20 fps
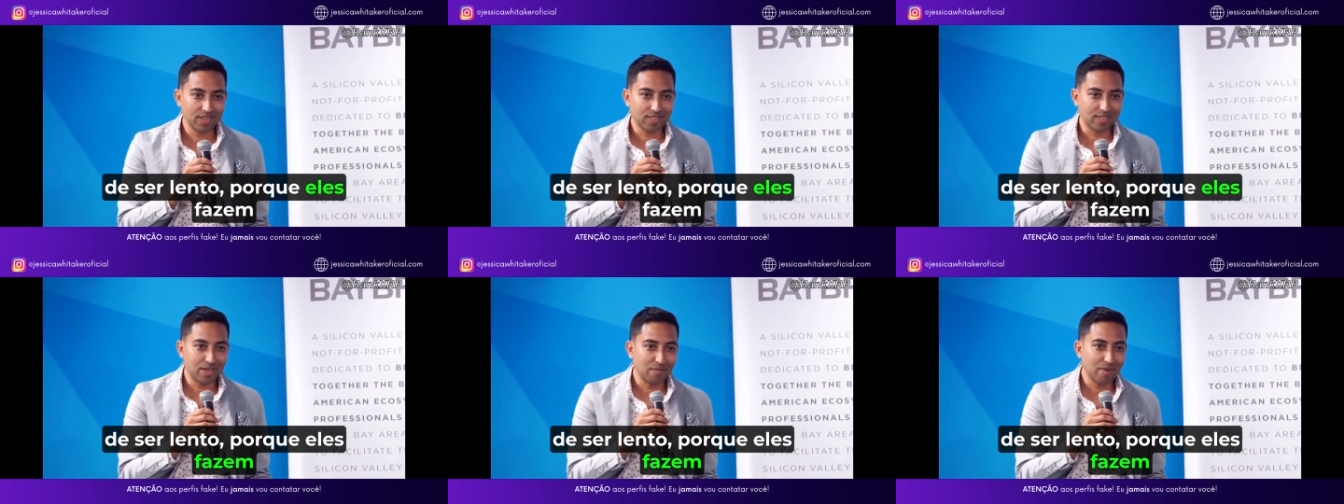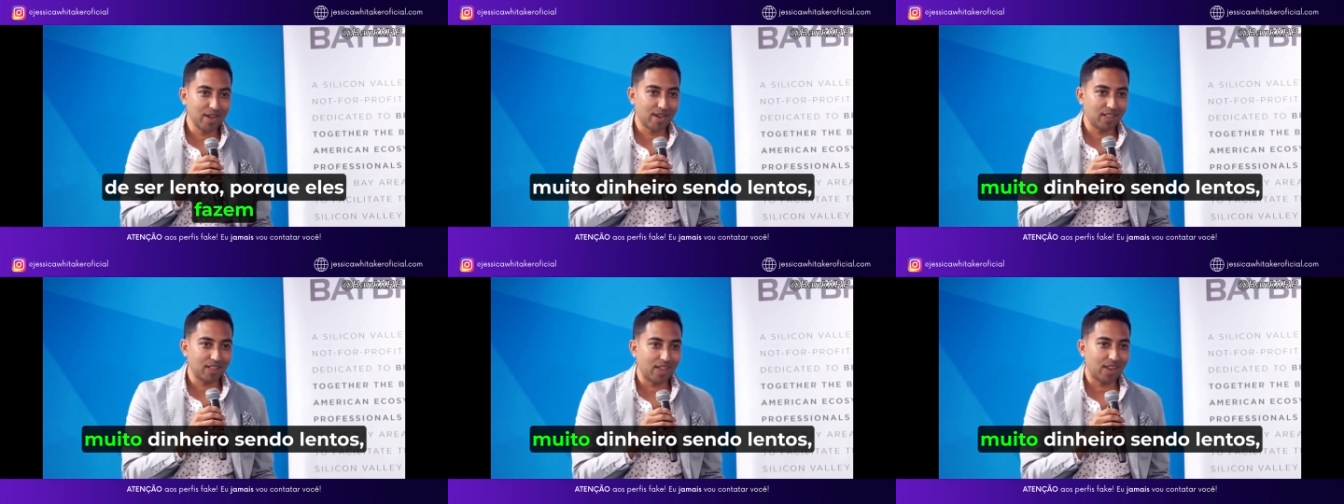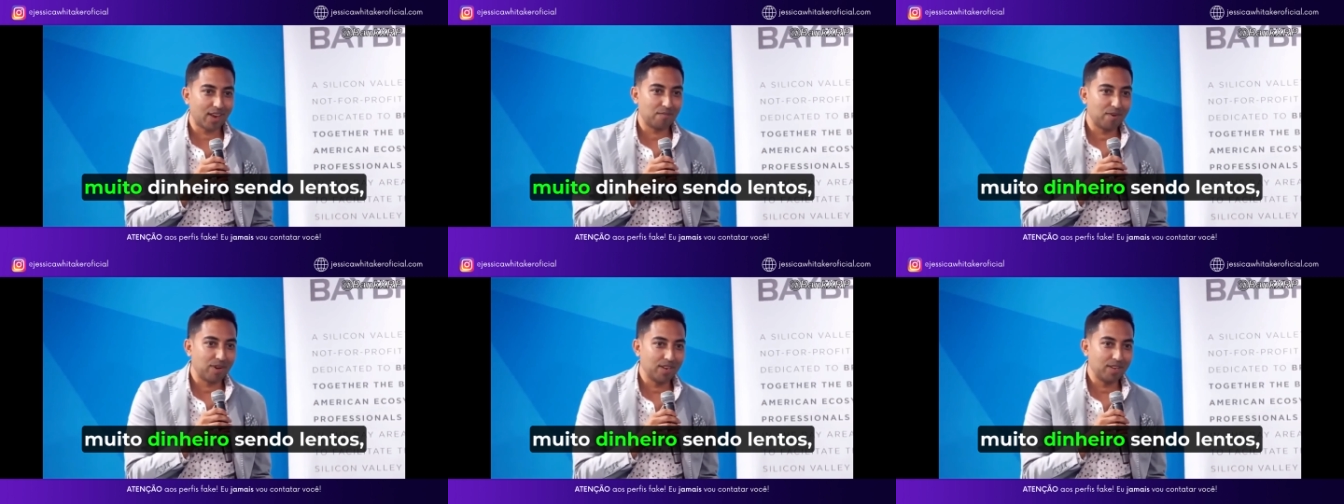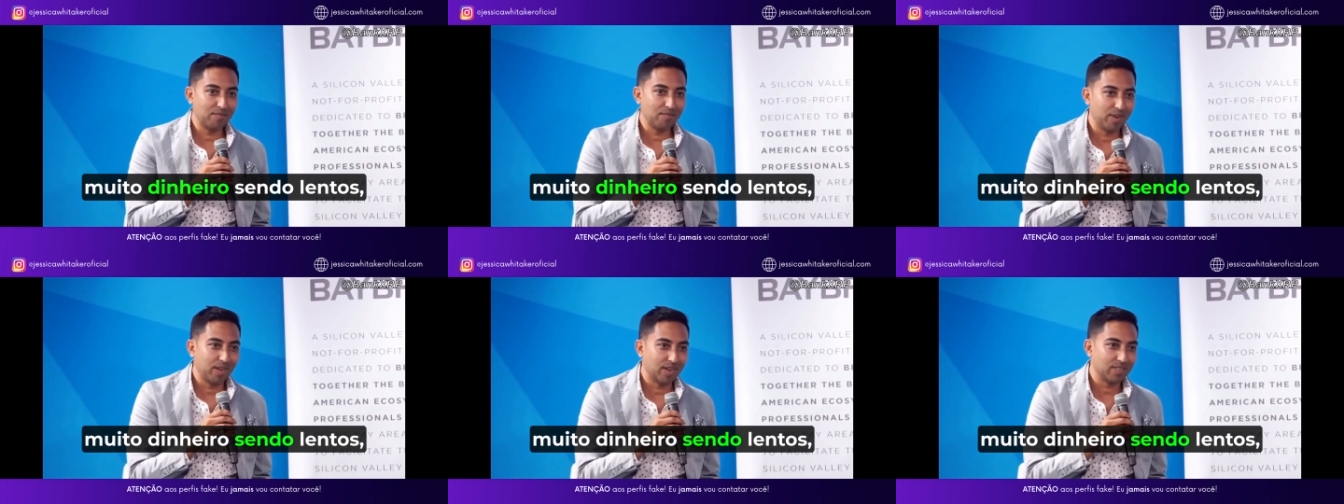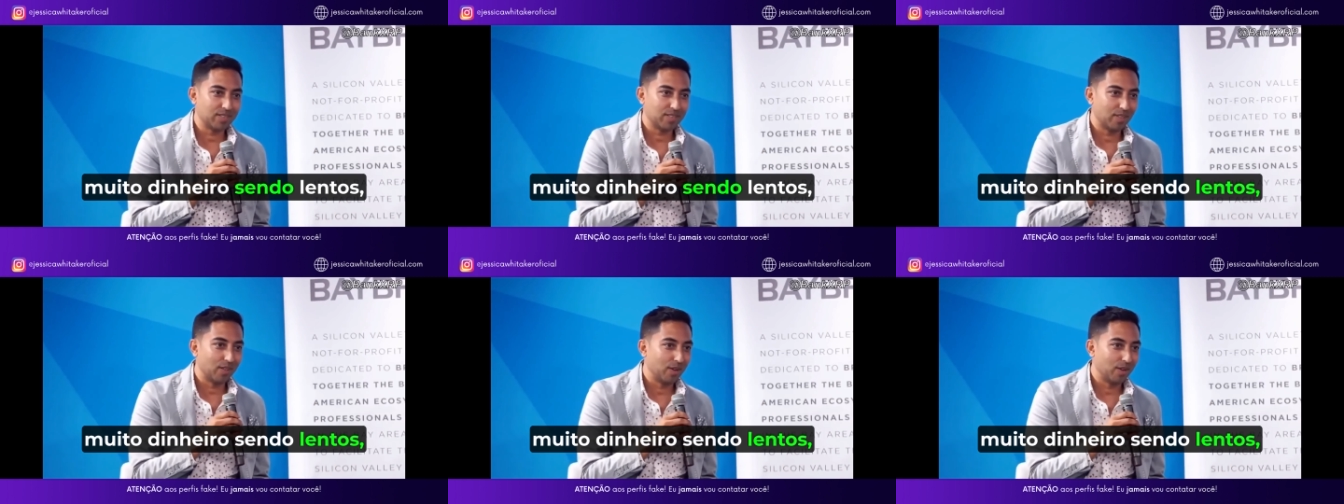because they make a lot of money
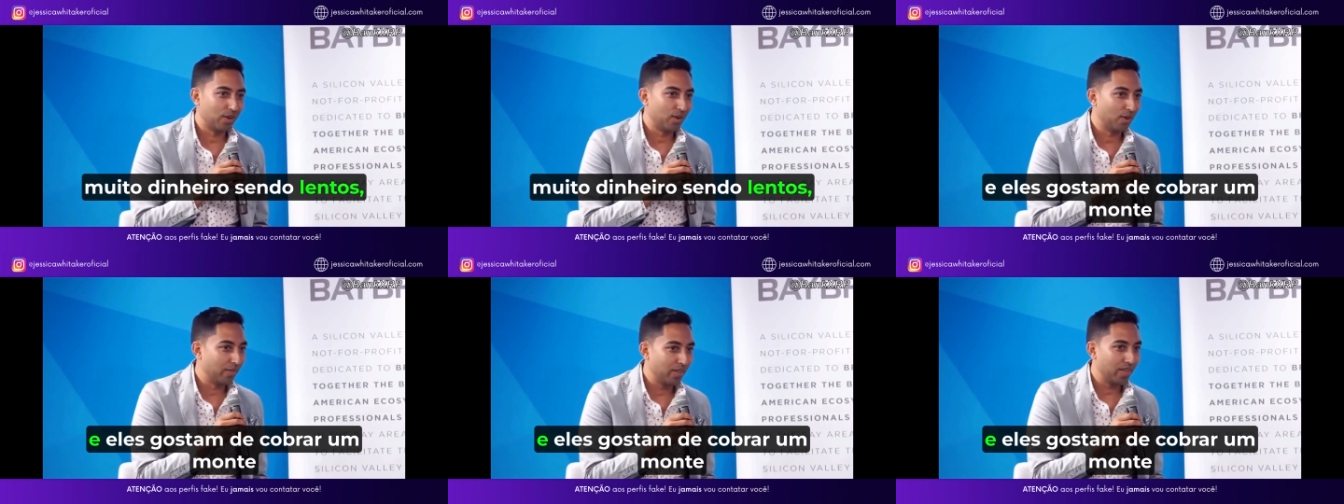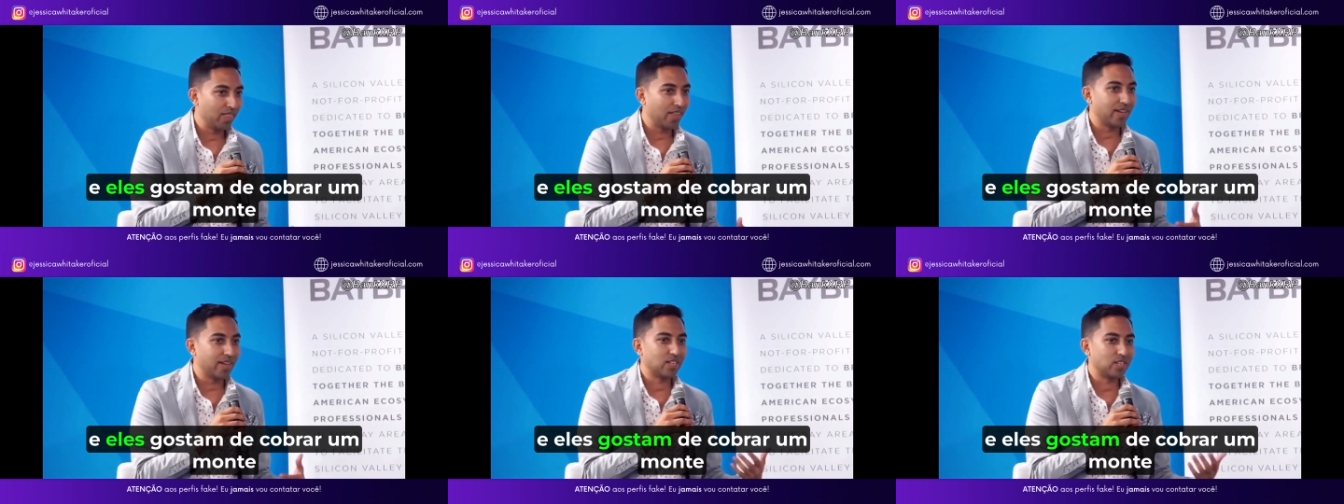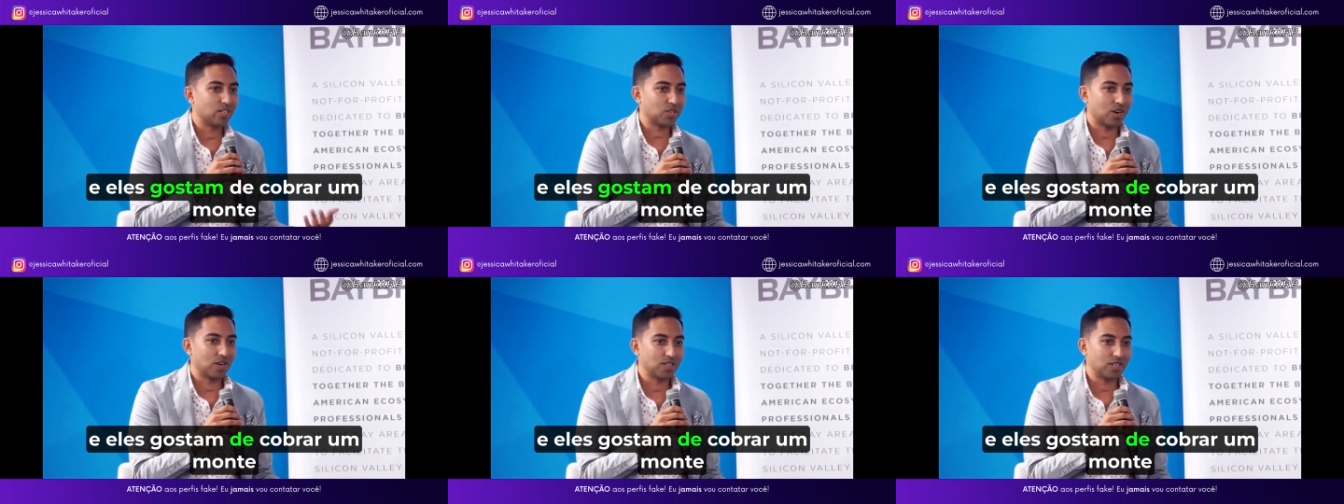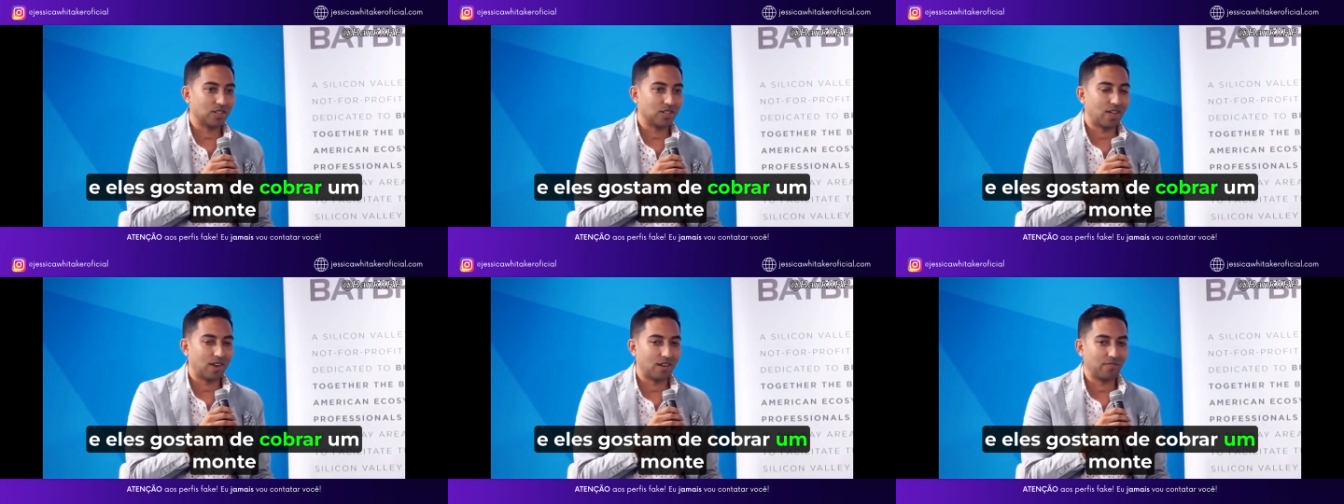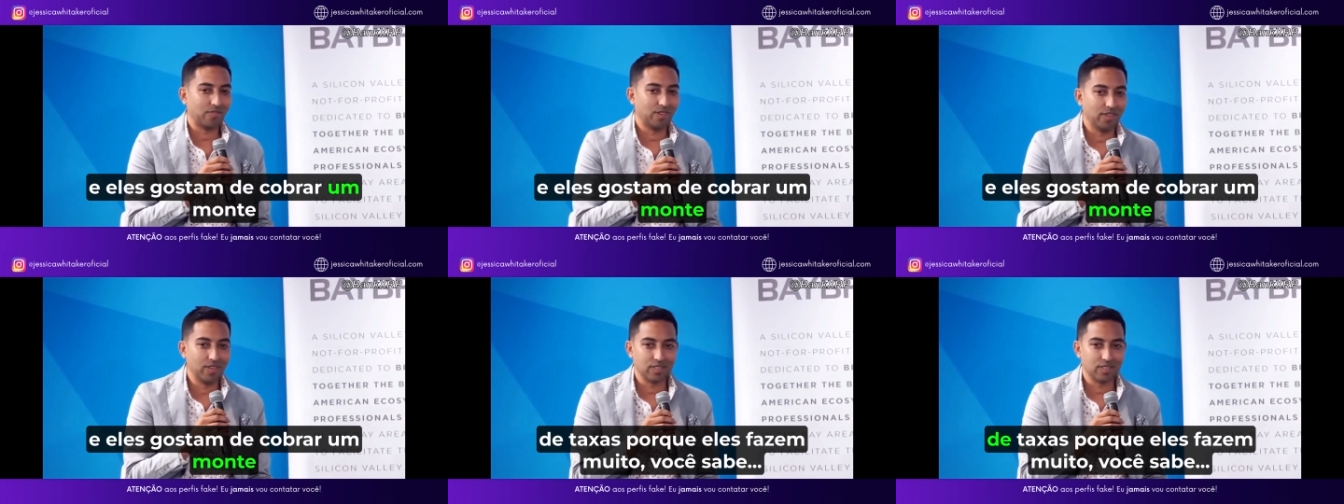being slow and they like to charge a
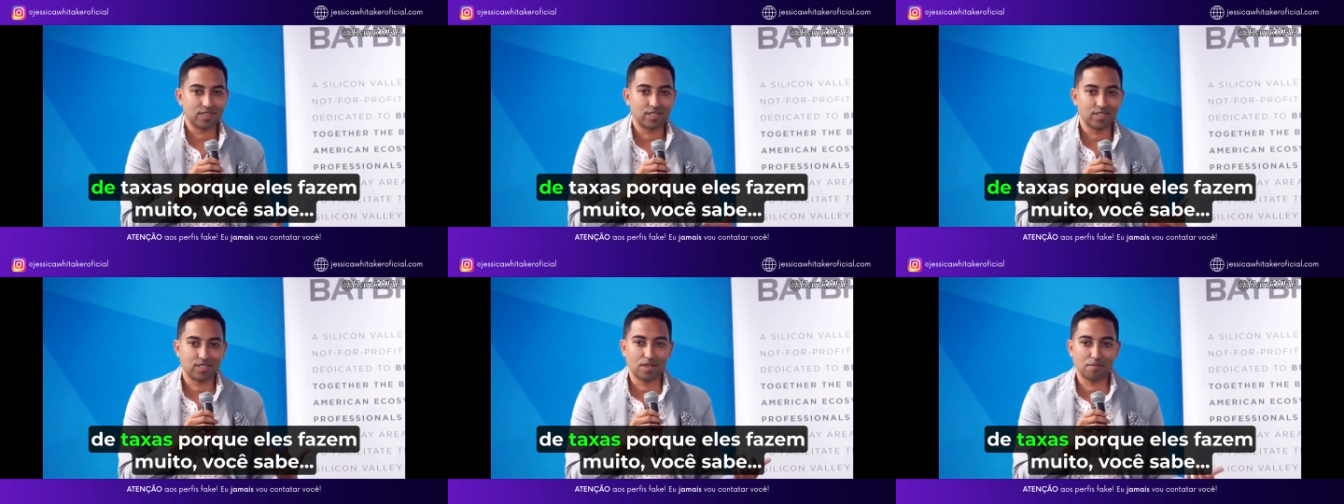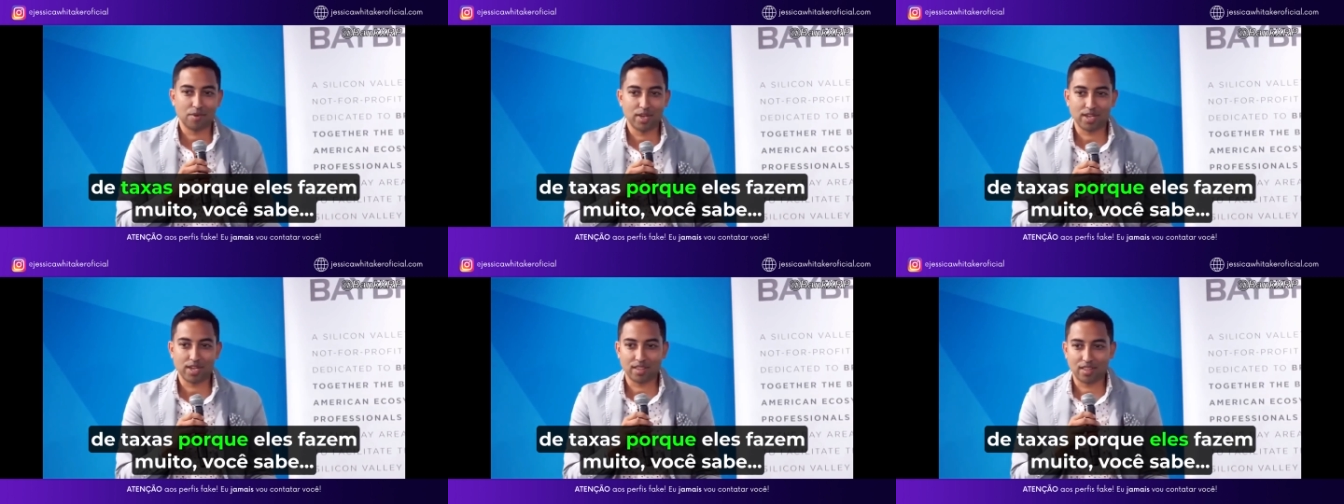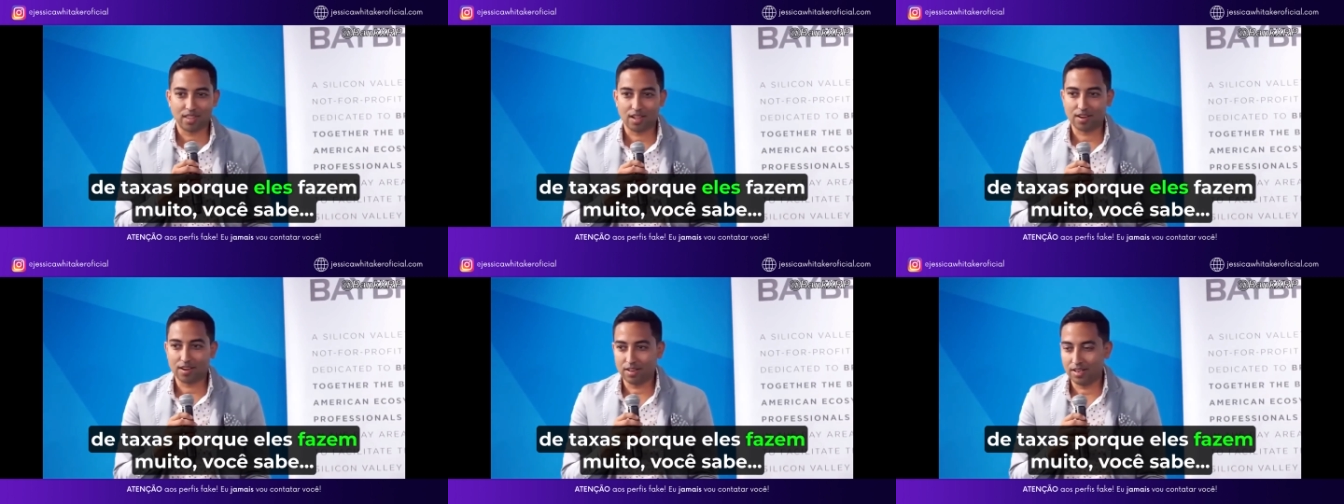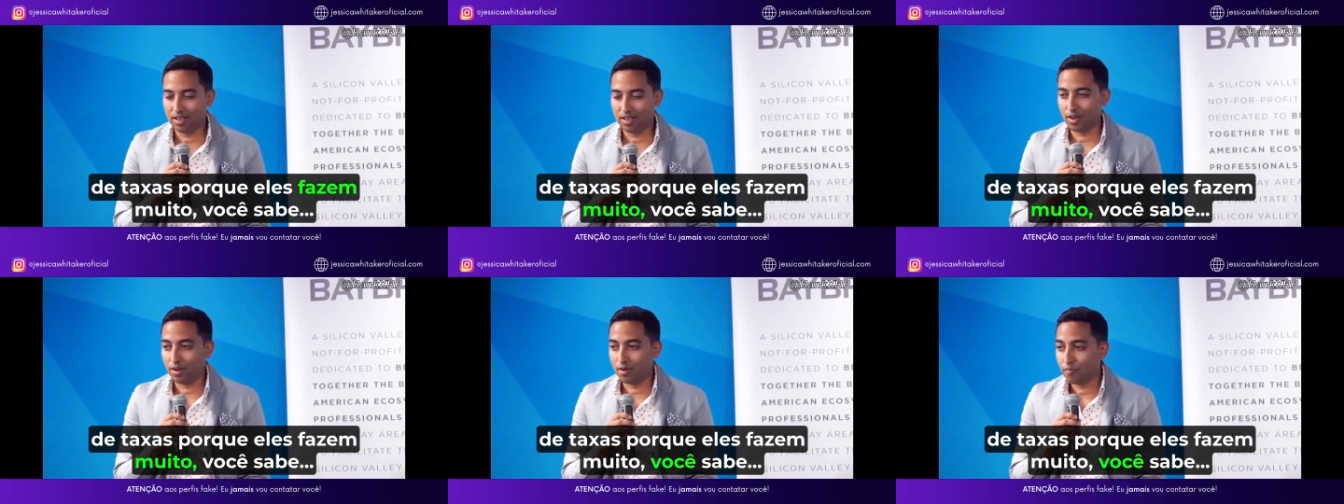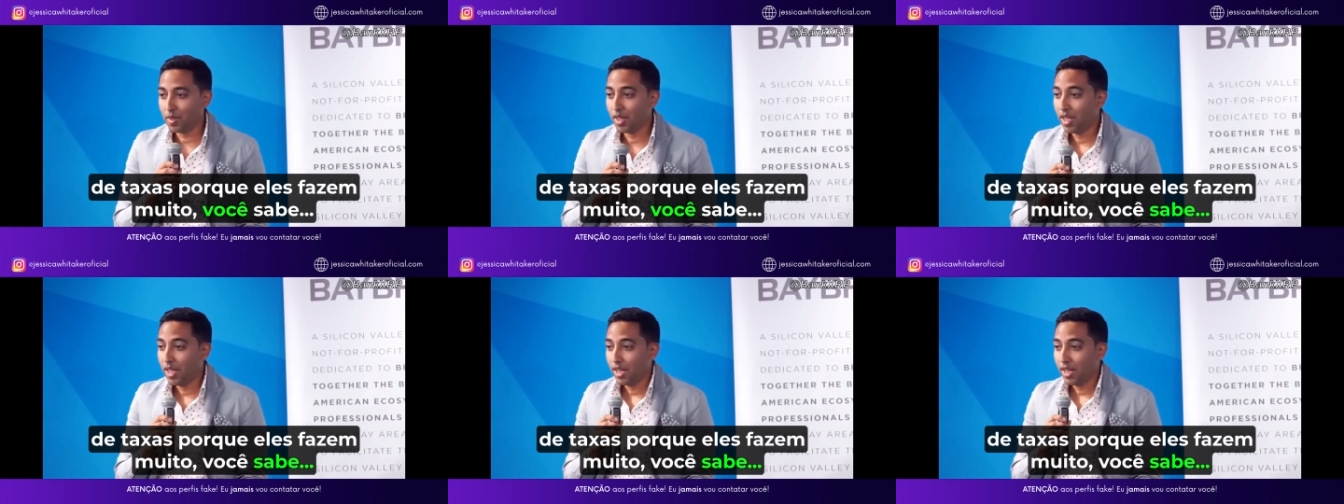lot of fees because they make a lot of, you
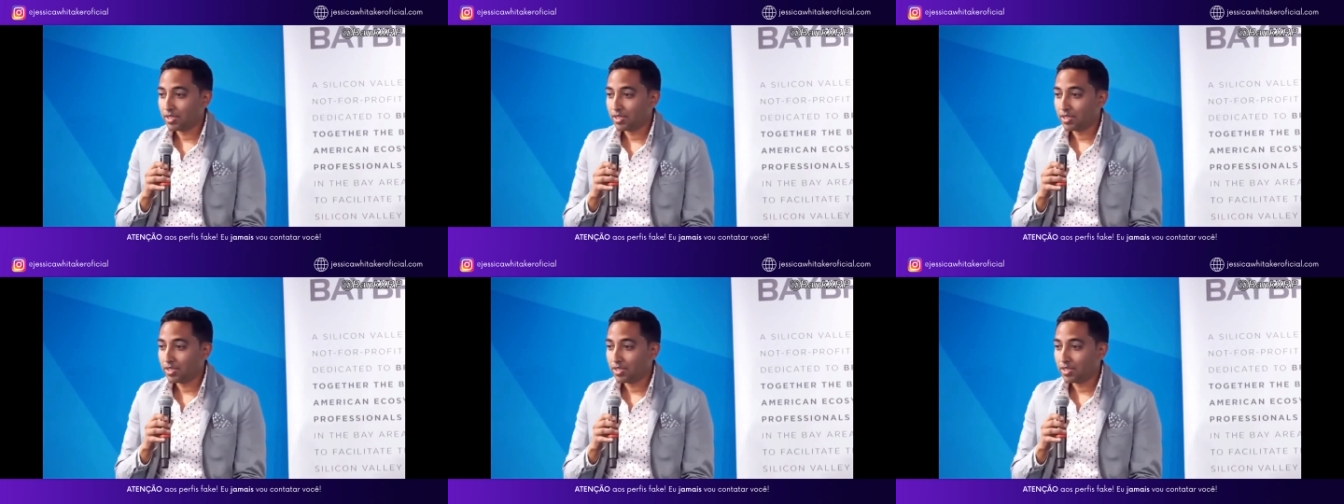know.